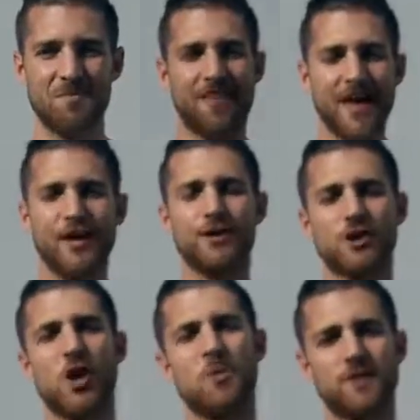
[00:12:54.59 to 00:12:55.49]
Thank you
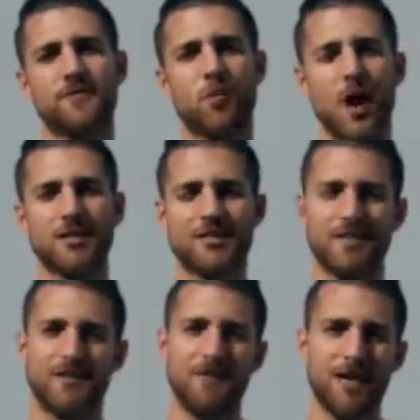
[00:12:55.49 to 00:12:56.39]
so much for watching
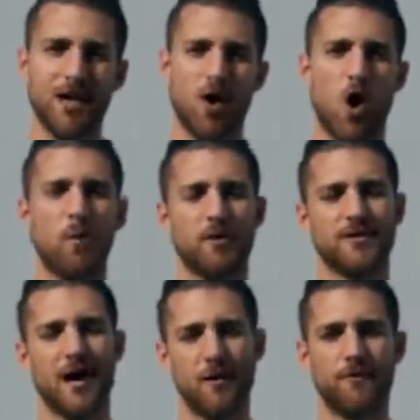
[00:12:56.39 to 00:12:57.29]
this video. I hope it
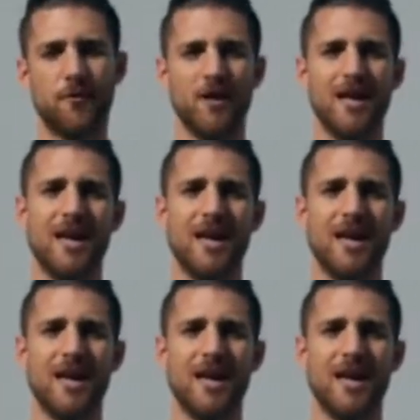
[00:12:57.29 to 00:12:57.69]
was helpful.